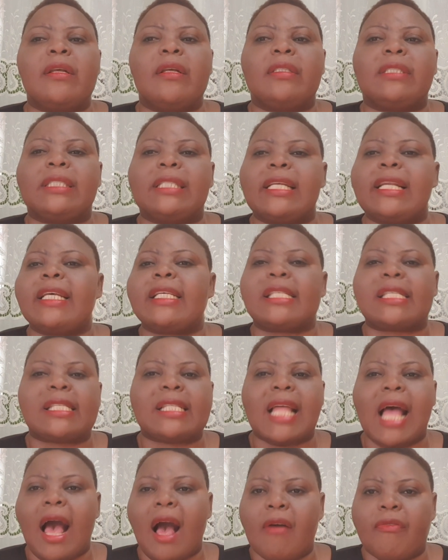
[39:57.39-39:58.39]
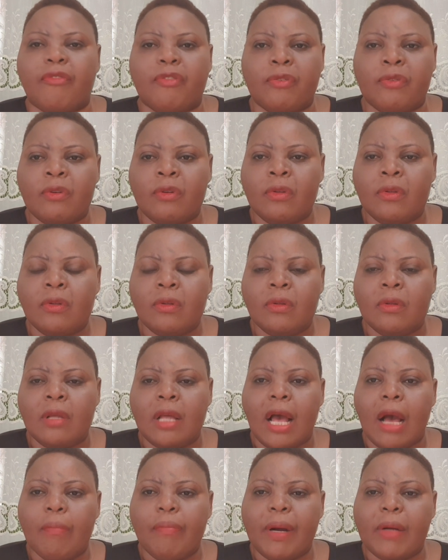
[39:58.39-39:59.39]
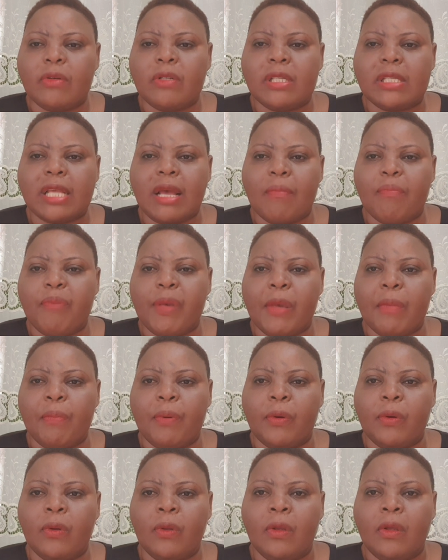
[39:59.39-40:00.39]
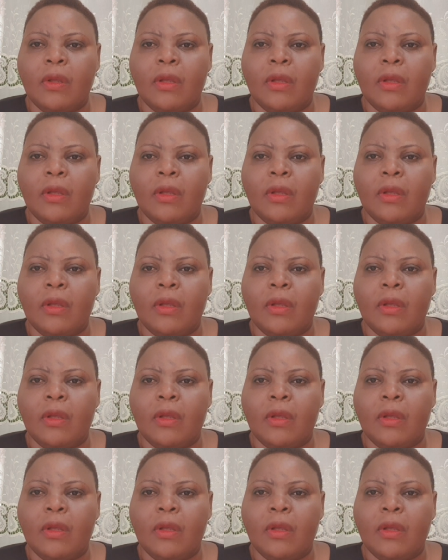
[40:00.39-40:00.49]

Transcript: silly stuff about some people.